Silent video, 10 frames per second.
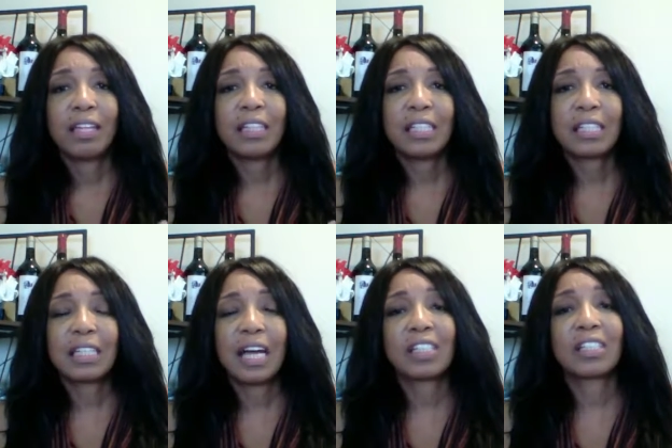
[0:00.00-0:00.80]
This
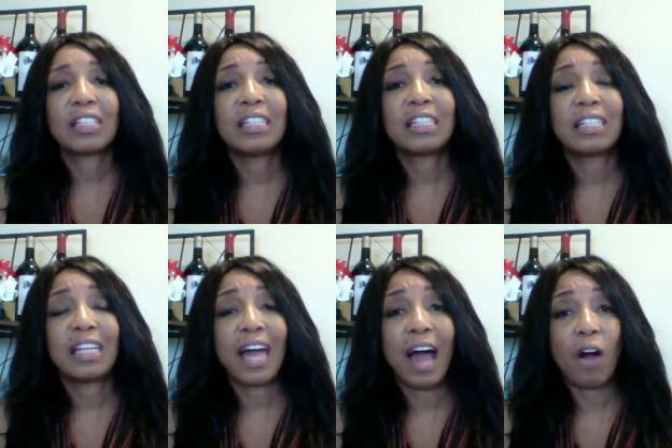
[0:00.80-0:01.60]
can actually
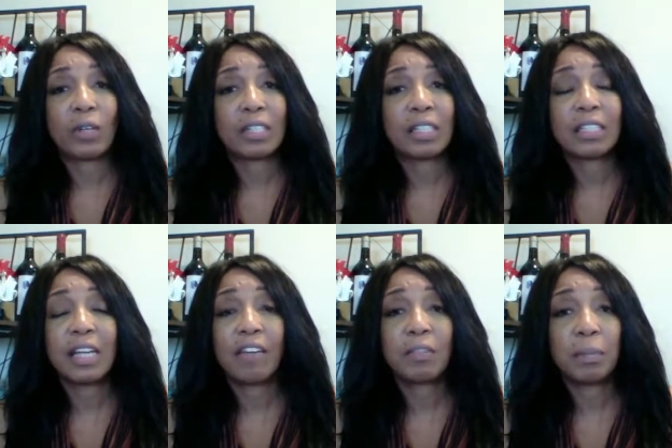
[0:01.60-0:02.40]
sit out. It doesn't
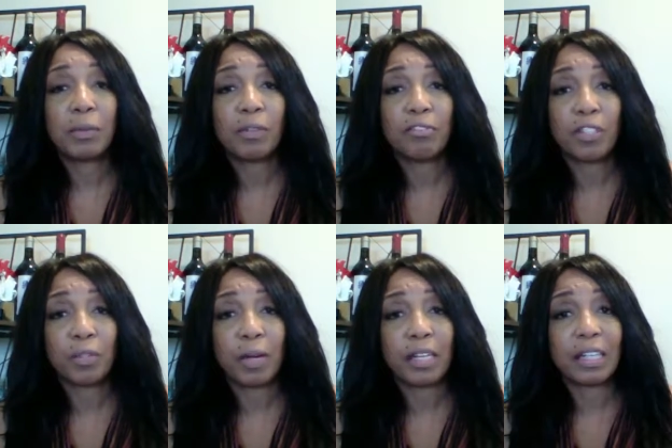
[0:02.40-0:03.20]
have to be
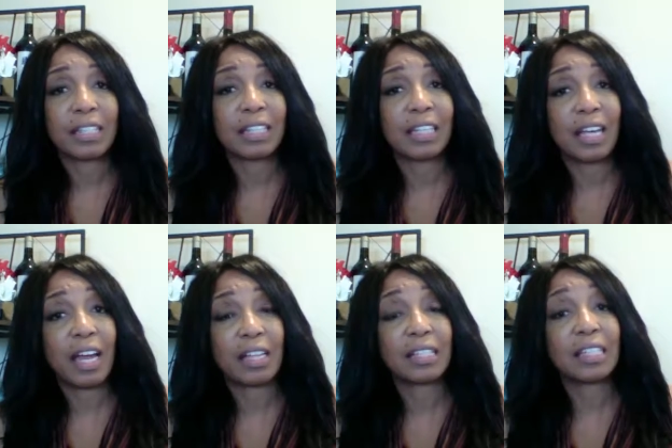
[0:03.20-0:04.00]
refrigerated because
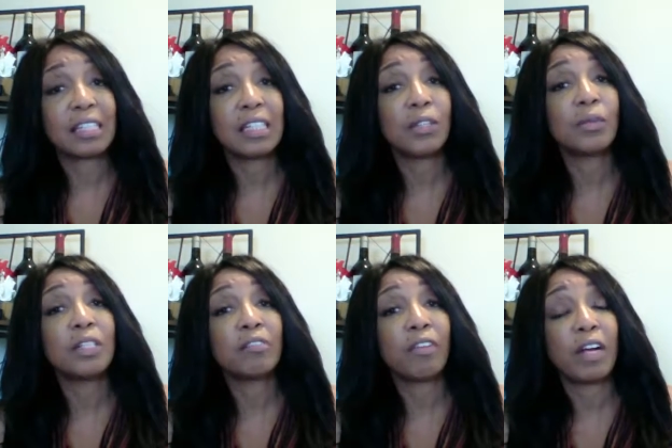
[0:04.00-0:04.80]
again, 60
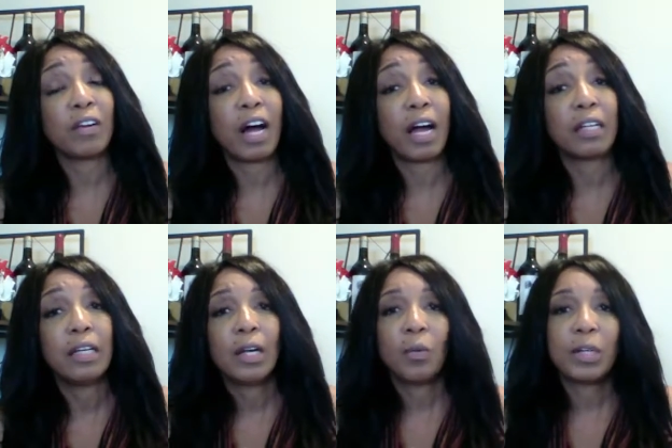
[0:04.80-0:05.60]
degrees Fahrenheit,
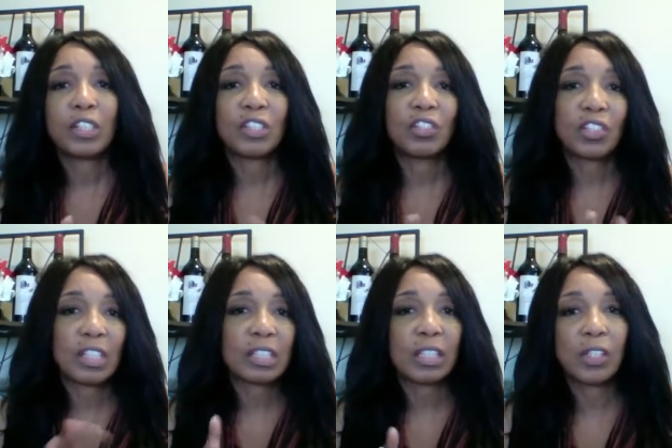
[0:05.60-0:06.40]
which is
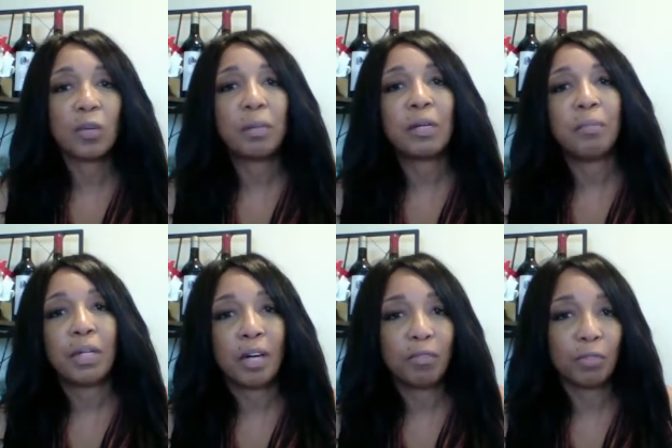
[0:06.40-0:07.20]
just a little bit
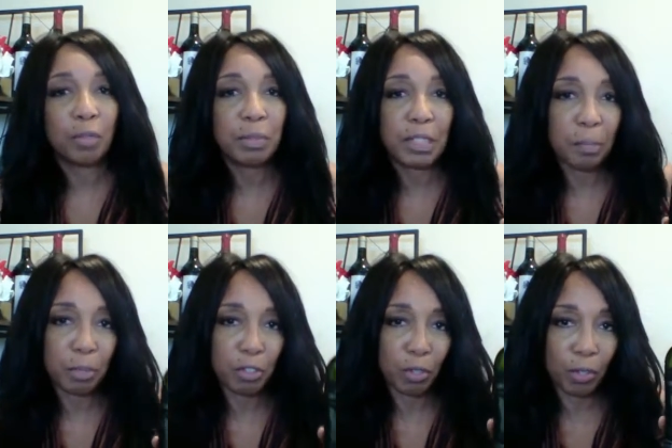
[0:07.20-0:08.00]
above room
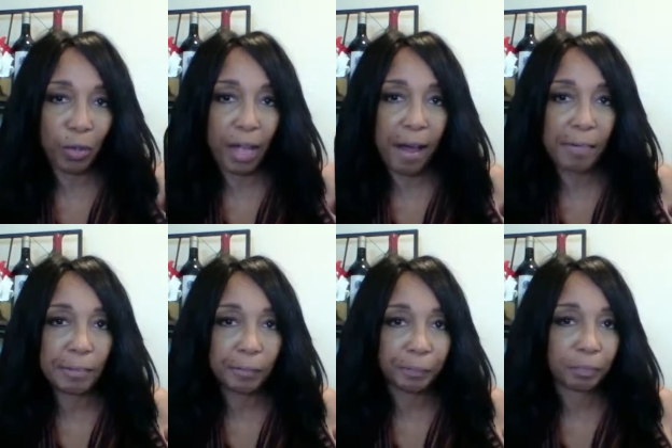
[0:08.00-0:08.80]
temperature, okay?
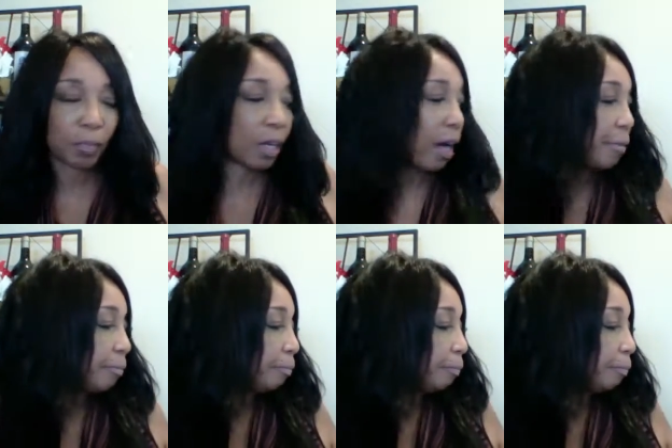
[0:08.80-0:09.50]
Okay.